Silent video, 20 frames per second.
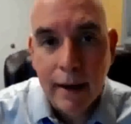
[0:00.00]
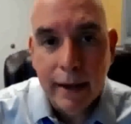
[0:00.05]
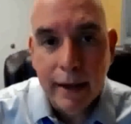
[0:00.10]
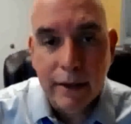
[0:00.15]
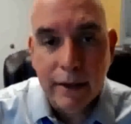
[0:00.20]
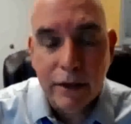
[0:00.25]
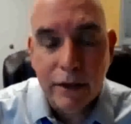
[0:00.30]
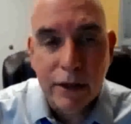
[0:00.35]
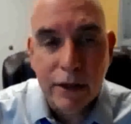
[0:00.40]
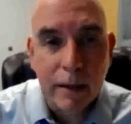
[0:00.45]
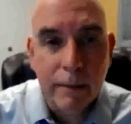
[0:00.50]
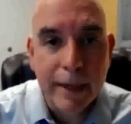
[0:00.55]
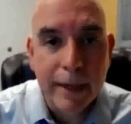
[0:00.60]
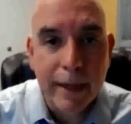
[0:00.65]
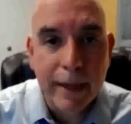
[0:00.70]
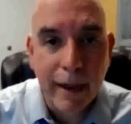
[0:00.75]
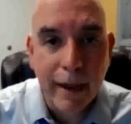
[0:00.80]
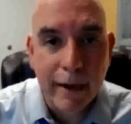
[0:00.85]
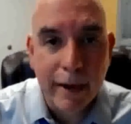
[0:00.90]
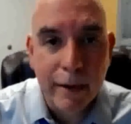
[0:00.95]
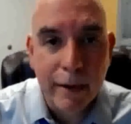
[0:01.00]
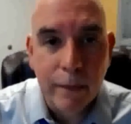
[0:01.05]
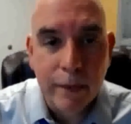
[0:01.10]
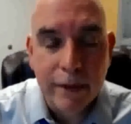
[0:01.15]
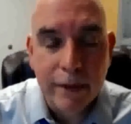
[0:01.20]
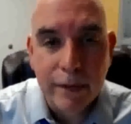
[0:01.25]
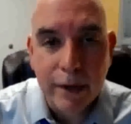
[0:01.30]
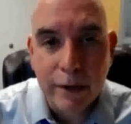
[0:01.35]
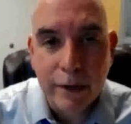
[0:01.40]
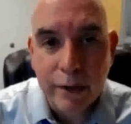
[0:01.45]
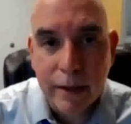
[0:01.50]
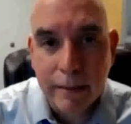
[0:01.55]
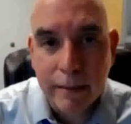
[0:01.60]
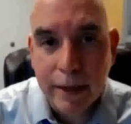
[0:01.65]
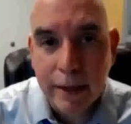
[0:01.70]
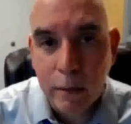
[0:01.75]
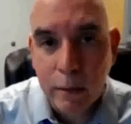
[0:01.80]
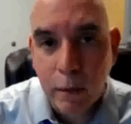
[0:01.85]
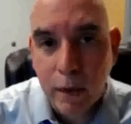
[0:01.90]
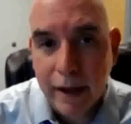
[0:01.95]
In Shelby County, we've
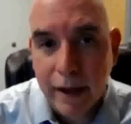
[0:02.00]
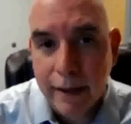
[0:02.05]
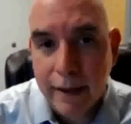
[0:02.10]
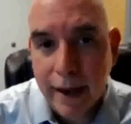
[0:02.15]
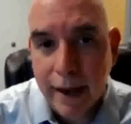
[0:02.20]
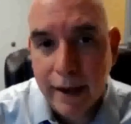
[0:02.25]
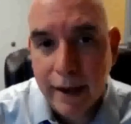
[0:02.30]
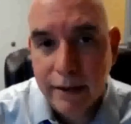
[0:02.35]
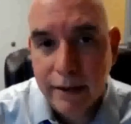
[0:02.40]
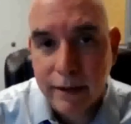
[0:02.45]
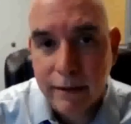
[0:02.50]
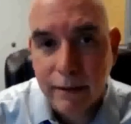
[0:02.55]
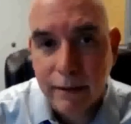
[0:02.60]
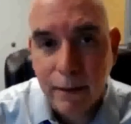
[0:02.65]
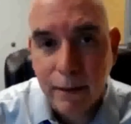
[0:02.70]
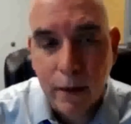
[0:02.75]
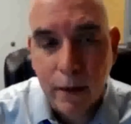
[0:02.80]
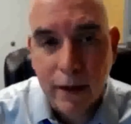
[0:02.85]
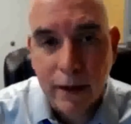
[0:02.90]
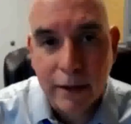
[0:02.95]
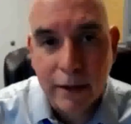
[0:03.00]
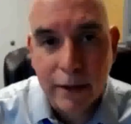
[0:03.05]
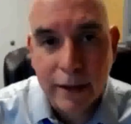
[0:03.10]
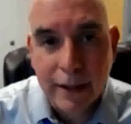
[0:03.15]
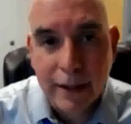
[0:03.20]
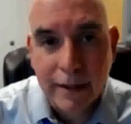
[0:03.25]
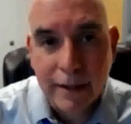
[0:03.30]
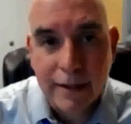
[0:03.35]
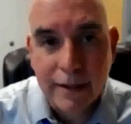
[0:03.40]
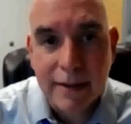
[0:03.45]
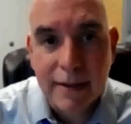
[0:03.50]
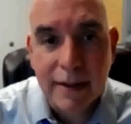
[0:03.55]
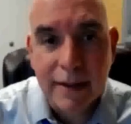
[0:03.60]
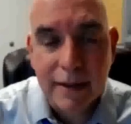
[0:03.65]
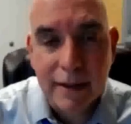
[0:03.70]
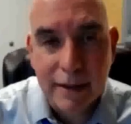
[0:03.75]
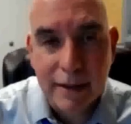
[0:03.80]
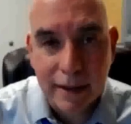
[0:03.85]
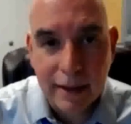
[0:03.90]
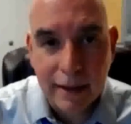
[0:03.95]
contributed
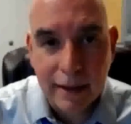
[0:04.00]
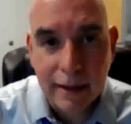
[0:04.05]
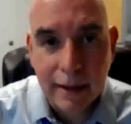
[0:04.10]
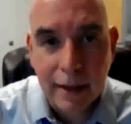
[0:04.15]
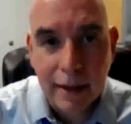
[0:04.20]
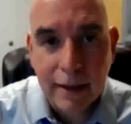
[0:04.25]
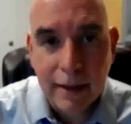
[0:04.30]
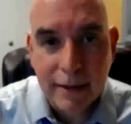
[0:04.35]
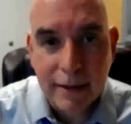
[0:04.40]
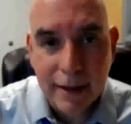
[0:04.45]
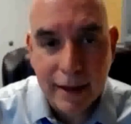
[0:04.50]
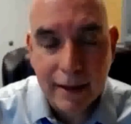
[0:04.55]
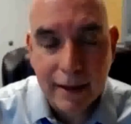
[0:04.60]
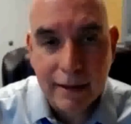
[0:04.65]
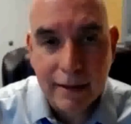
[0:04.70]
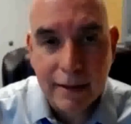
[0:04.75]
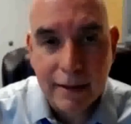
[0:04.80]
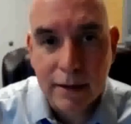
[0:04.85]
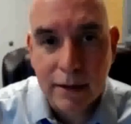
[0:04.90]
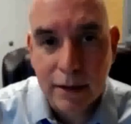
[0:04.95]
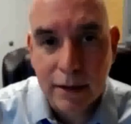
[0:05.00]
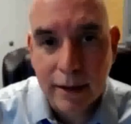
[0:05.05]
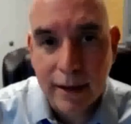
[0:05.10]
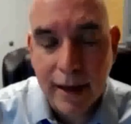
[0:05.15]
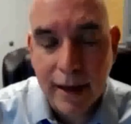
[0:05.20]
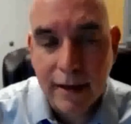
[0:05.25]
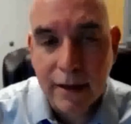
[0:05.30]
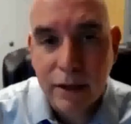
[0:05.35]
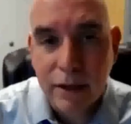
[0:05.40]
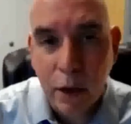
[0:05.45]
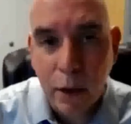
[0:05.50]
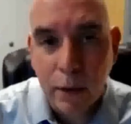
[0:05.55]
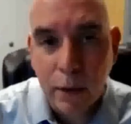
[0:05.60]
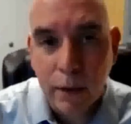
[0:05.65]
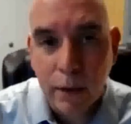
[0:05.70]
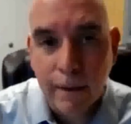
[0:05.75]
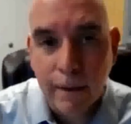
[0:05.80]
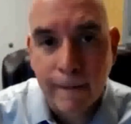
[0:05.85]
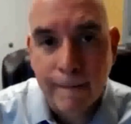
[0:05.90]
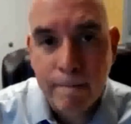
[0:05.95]
1,460 deaths to that
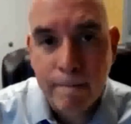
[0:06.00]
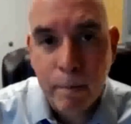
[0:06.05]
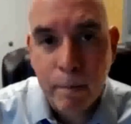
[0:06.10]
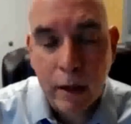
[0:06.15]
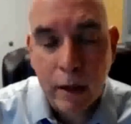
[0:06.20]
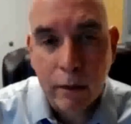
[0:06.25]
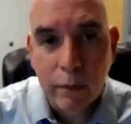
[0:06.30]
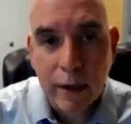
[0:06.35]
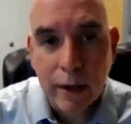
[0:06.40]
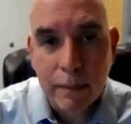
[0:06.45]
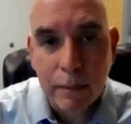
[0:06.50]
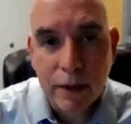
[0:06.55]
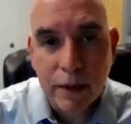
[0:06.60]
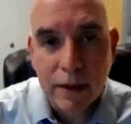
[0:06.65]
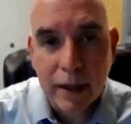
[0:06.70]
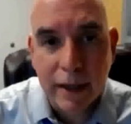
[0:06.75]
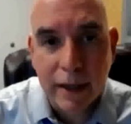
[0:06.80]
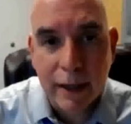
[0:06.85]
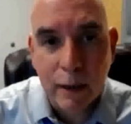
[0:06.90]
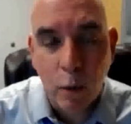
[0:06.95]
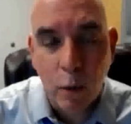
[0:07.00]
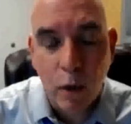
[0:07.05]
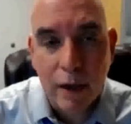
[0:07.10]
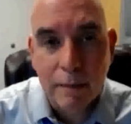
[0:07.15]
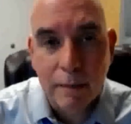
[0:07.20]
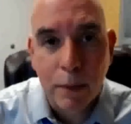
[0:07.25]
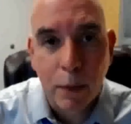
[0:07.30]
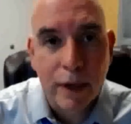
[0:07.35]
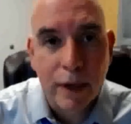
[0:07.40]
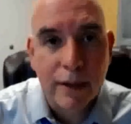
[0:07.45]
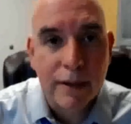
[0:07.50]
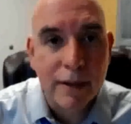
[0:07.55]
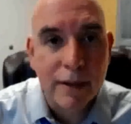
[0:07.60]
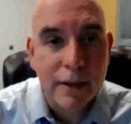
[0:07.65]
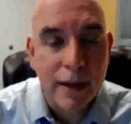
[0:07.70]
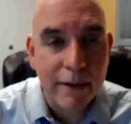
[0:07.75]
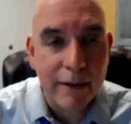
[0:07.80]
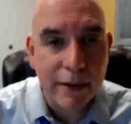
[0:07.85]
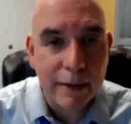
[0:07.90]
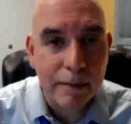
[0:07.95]
total, representing
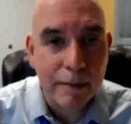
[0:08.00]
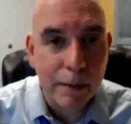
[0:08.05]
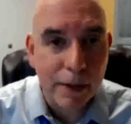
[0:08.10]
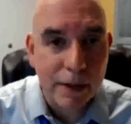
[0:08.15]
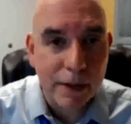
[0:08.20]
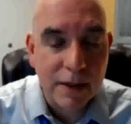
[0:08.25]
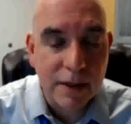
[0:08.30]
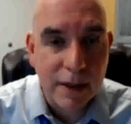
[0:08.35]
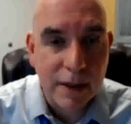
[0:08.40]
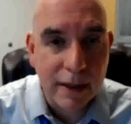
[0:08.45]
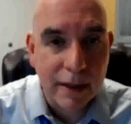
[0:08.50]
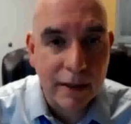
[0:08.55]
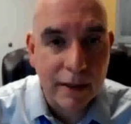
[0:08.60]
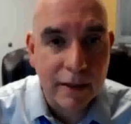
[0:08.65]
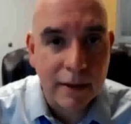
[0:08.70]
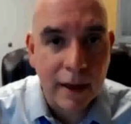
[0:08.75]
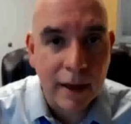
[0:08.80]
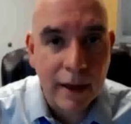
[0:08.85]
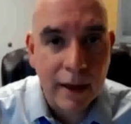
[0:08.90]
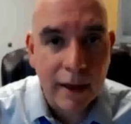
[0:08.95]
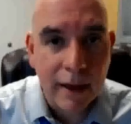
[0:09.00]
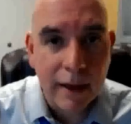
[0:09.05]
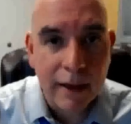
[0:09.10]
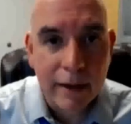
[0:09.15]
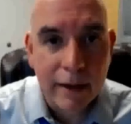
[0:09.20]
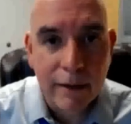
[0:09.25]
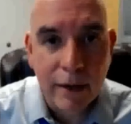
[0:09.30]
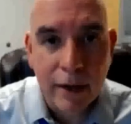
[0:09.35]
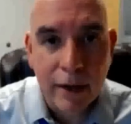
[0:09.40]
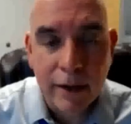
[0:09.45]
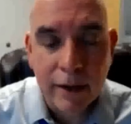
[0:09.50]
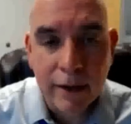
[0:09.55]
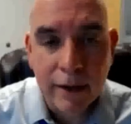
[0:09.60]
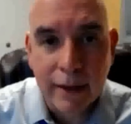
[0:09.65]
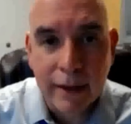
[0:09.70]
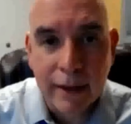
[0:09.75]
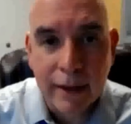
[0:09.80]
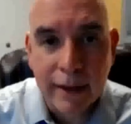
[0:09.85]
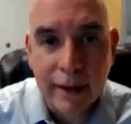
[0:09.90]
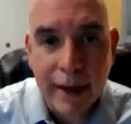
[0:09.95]
1.7% of all
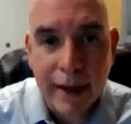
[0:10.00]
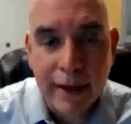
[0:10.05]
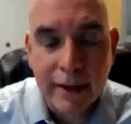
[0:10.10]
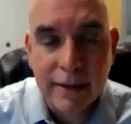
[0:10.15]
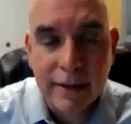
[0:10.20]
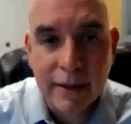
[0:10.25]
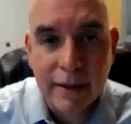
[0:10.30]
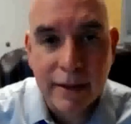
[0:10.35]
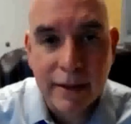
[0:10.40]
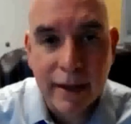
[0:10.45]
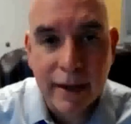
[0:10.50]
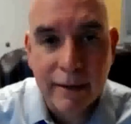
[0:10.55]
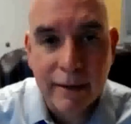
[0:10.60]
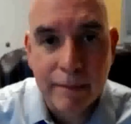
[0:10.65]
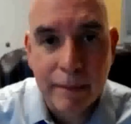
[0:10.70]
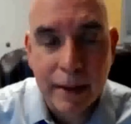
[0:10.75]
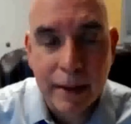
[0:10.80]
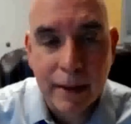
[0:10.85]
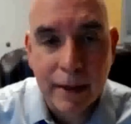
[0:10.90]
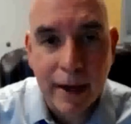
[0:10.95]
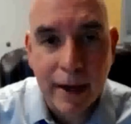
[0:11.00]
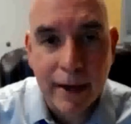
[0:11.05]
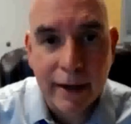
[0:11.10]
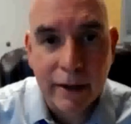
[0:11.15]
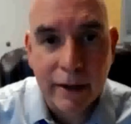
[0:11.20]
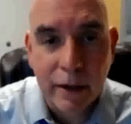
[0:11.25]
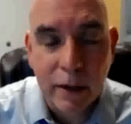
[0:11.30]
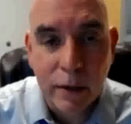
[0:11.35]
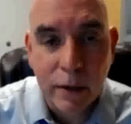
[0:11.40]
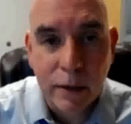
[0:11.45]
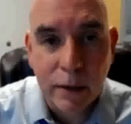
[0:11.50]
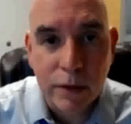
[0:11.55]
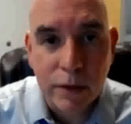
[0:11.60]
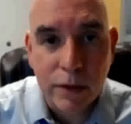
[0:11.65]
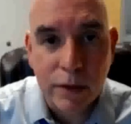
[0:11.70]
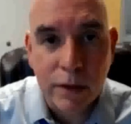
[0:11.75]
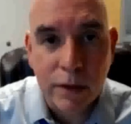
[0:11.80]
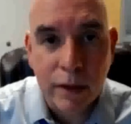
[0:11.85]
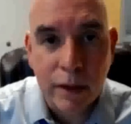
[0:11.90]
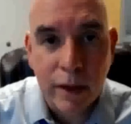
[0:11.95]
the cases that have been
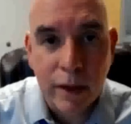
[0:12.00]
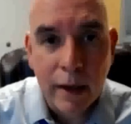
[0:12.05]
diagnosed.